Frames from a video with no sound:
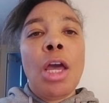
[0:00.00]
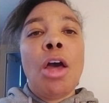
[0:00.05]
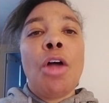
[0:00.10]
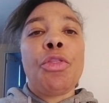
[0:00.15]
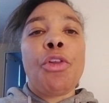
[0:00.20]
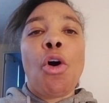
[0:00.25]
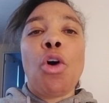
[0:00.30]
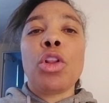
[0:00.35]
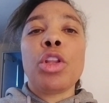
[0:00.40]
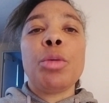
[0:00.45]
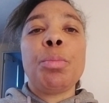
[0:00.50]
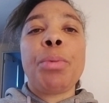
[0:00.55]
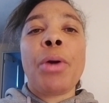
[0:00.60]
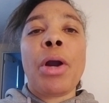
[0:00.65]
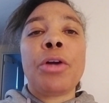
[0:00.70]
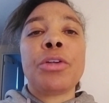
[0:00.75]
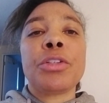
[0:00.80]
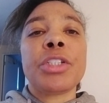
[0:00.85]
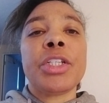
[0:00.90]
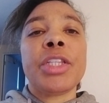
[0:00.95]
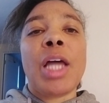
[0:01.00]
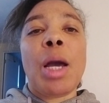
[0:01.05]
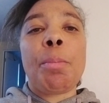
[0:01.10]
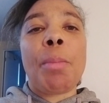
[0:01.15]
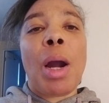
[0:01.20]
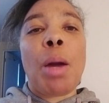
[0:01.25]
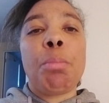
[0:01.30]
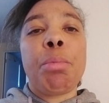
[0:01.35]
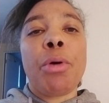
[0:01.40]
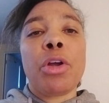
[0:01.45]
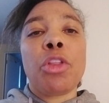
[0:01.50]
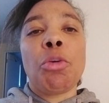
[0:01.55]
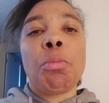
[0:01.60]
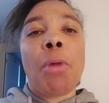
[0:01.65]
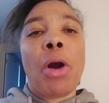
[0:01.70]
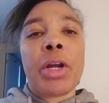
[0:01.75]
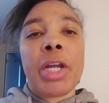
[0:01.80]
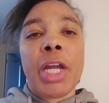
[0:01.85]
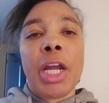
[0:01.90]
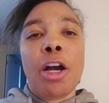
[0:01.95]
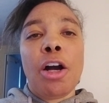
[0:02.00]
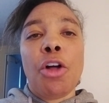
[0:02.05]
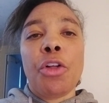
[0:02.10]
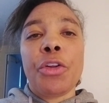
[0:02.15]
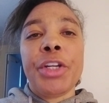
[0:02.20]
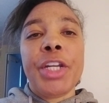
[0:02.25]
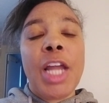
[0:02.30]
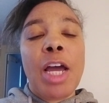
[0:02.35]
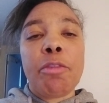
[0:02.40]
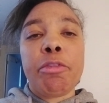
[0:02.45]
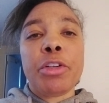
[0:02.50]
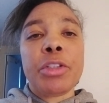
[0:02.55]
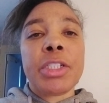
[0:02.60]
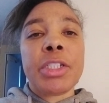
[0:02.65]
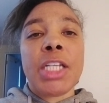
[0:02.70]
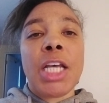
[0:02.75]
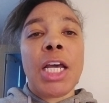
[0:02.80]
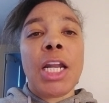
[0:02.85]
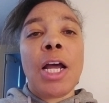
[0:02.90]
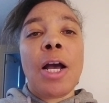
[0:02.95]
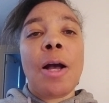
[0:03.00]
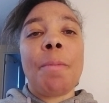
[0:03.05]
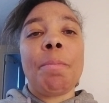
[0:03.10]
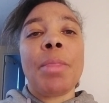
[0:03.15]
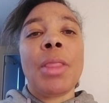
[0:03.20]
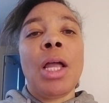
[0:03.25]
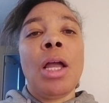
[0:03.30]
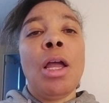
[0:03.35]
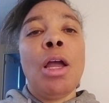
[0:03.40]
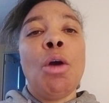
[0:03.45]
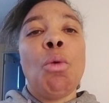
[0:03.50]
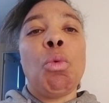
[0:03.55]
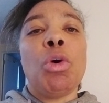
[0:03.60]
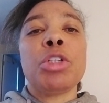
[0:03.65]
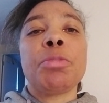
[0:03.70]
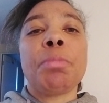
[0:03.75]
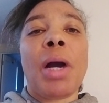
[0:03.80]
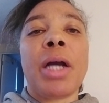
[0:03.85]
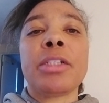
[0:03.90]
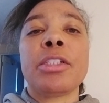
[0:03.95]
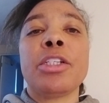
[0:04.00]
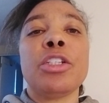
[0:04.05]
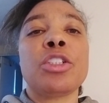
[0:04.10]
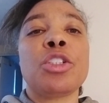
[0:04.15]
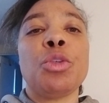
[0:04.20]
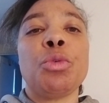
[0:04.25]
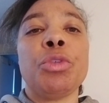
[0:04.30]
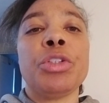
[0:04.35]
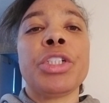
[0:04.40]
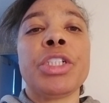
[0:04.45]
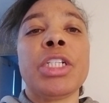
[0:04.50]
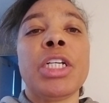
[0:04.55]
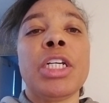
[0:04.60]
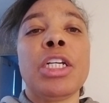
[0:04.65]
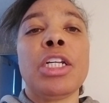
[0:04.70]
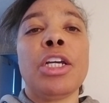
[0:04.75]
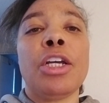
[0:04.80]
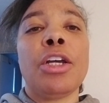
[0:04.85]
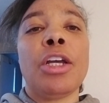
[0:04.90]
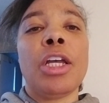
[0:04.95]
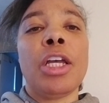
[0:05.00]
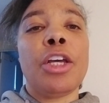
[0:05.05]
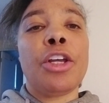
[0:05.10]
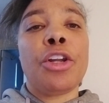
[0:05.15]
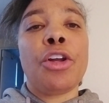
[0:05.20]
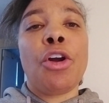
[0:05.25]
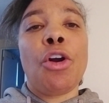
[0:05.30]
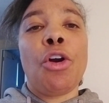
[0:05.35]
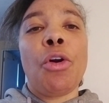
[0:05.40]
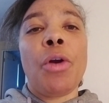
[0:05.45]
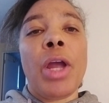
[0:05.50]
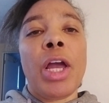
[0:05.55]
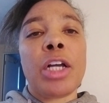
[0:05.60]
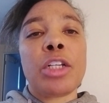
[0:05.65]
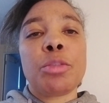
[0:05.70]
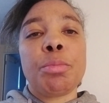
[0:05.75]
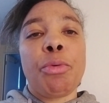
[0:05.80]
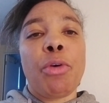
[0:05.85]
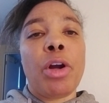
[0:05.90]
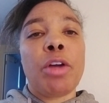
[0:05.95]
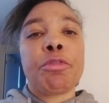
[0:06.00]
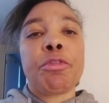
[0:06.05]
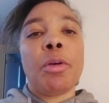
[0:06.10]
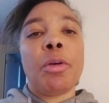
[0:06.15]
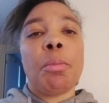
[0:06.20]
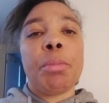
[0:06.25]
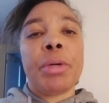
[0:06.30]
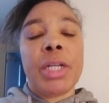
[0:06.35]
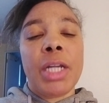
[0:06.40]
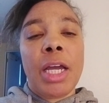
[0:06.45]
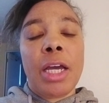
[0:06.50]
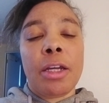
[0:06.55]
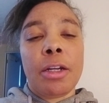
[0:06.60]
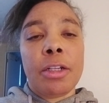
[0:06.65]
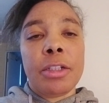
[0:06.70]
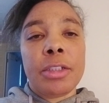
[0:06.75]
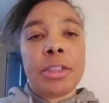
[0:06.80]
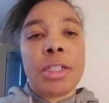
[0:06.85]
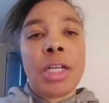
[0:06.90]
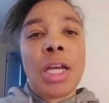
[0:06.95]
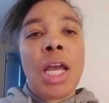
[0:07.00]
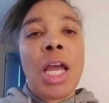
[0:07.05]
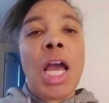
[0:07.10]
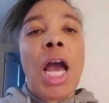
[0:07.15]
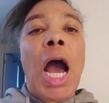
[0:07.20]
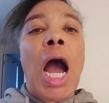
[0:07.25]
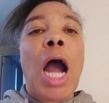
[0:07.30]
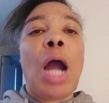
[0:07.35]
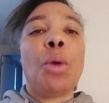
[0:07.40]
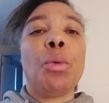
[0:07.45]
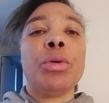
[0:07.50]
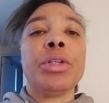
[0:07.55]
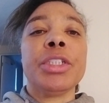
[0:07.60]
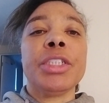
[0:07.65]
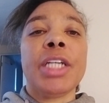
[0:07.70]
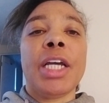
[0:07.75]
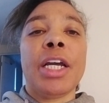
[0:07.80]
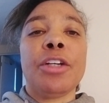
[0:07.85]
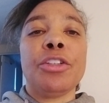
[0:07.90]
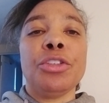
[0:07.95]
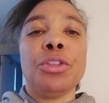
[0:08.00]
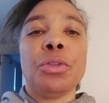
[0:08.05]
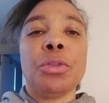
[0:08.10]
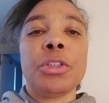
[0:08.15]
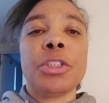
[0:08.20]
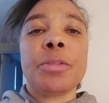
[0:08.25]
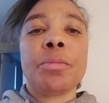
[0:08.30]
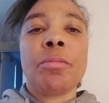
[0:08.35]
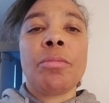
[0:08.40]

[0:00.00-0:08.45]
The only person that my brother Markel never set up was my sister Rashida and her ex-boyfriend Bananas, Iron Daniels.